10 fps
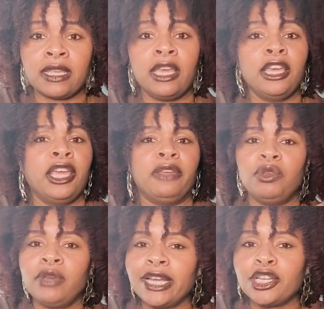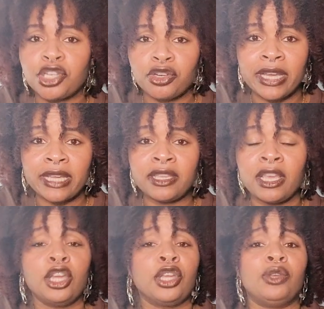If you got stress,
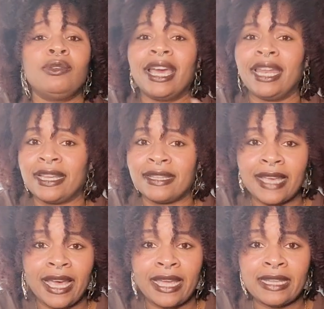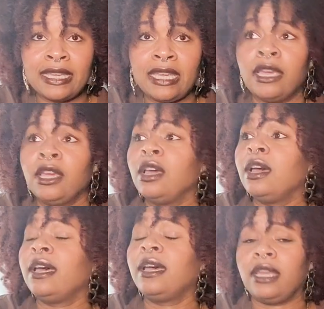you got anxiety,
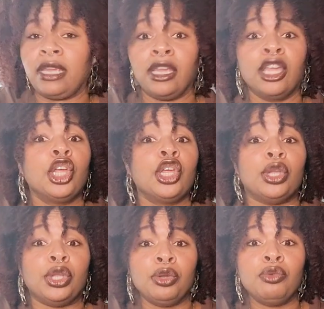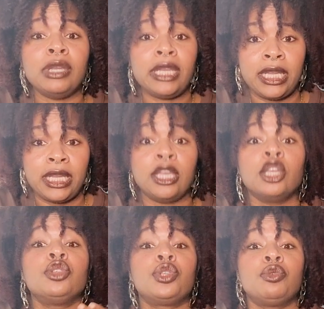honey, you need
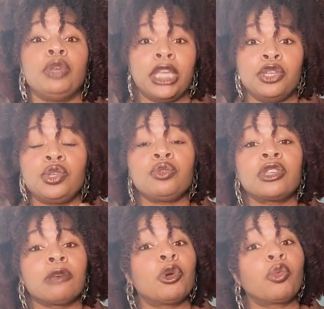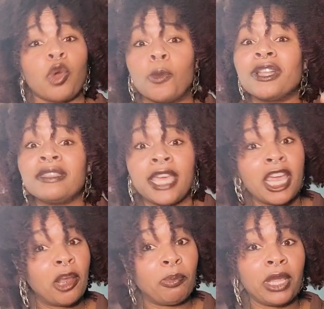to get you some
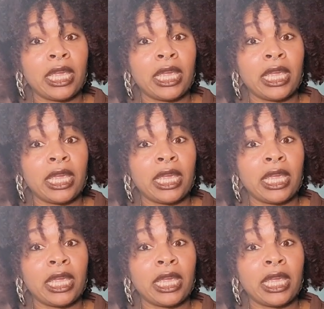aromatherapy.